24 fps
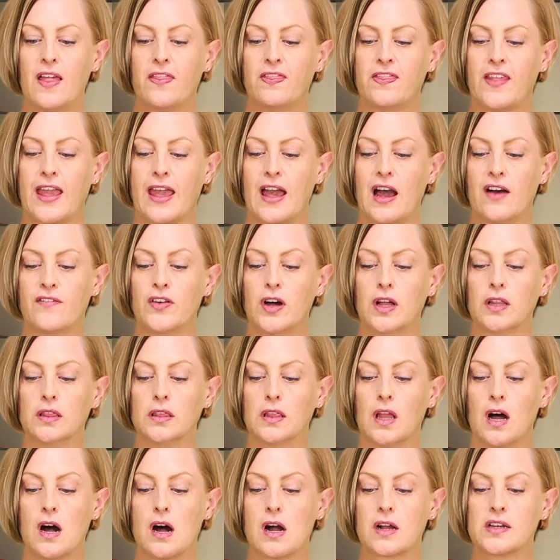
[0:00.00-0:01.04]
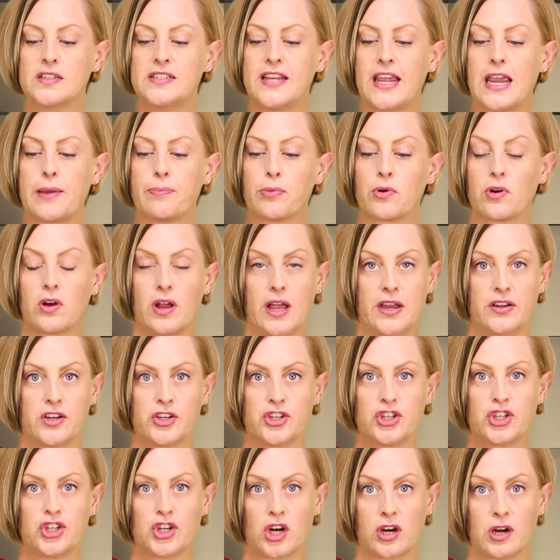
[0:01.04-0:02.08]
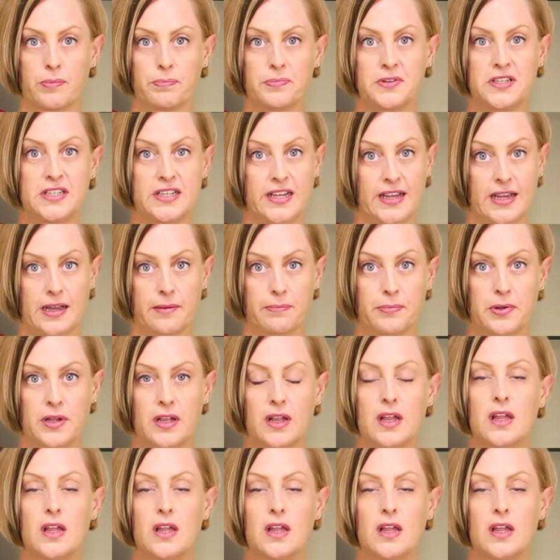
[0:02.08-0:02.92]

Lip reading: They have a long taper and a sharp tip.